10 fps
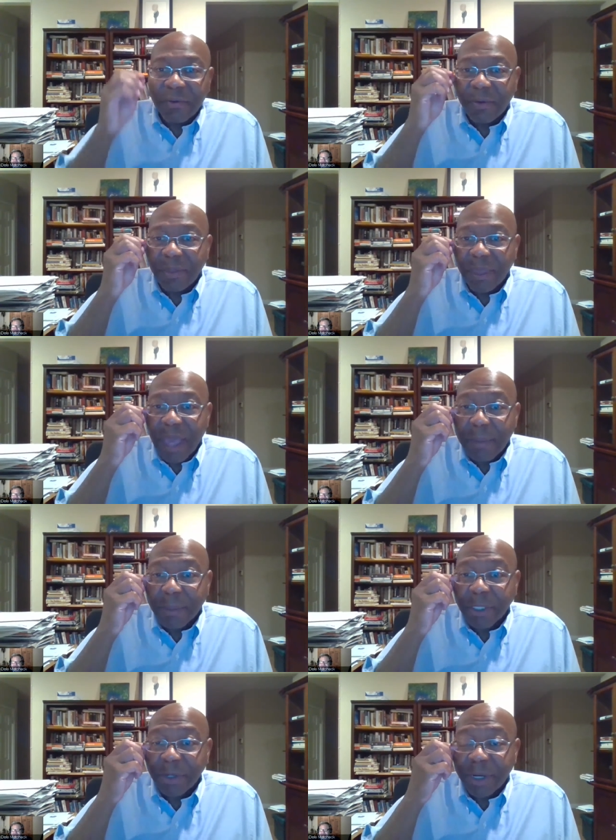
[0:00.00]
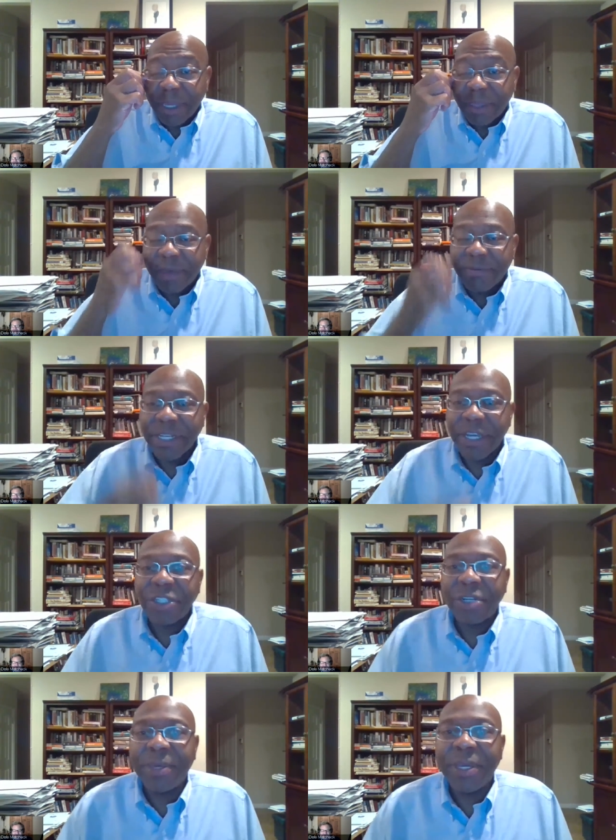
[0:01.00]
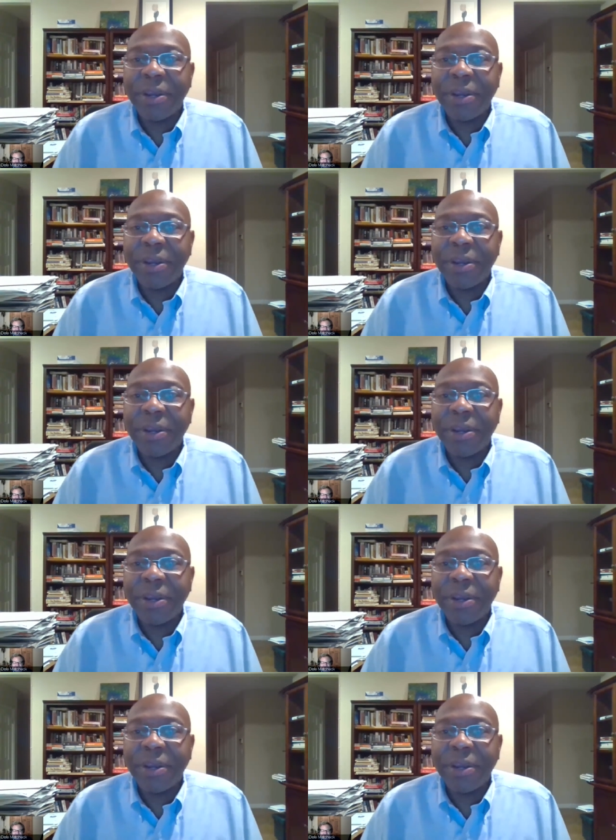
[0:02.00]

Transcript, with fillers: for the opportunity and the invitation to be